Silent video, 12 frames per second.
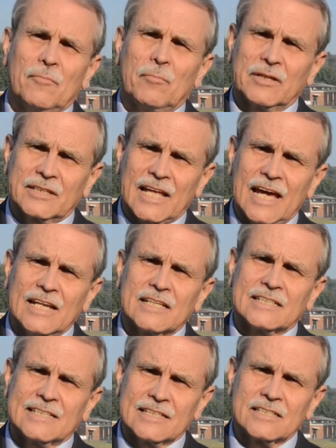But that
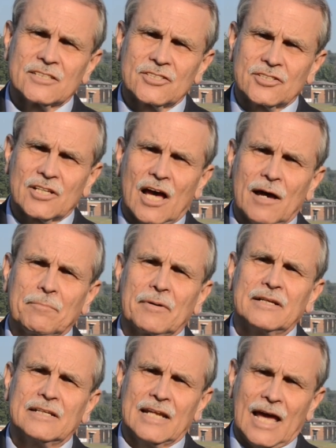didn't stop
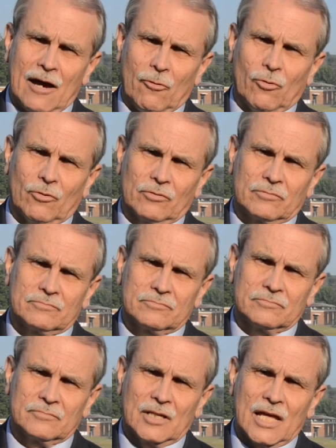Nowell.
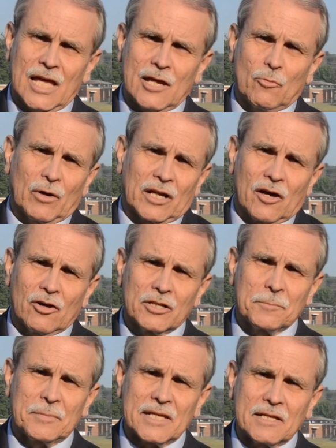He went on
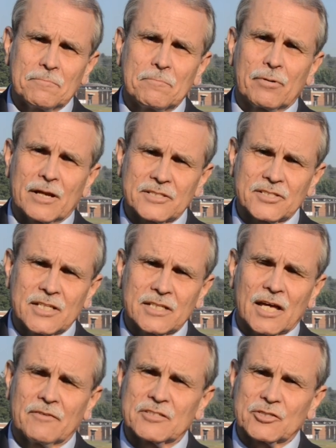to be
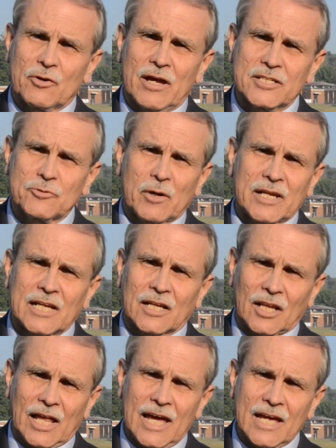president of his graduating
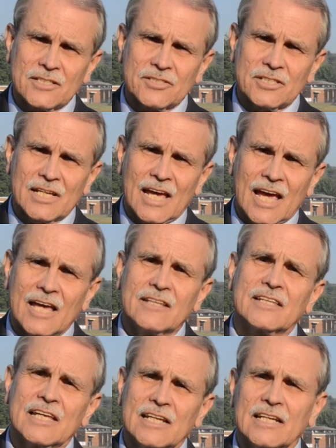class
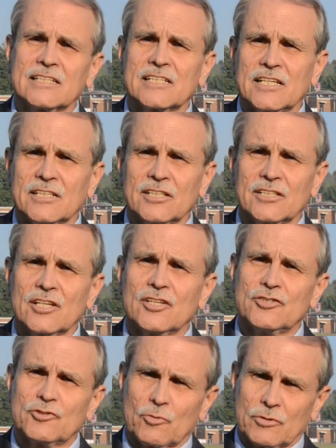and then attended
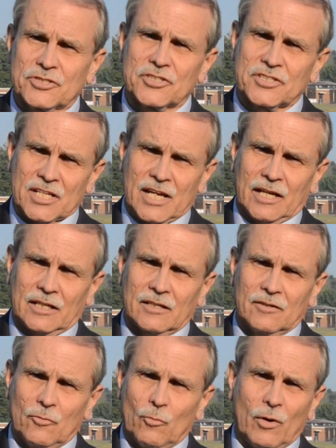Georgia Tech,
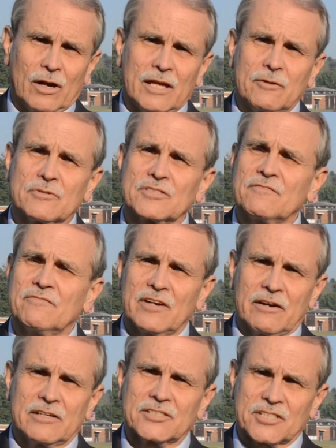where he was
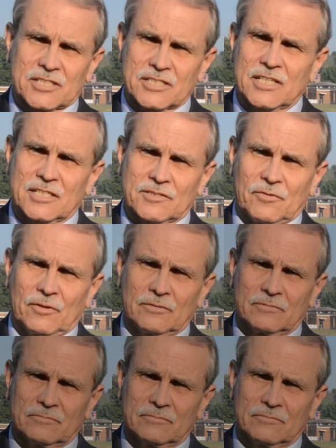very successful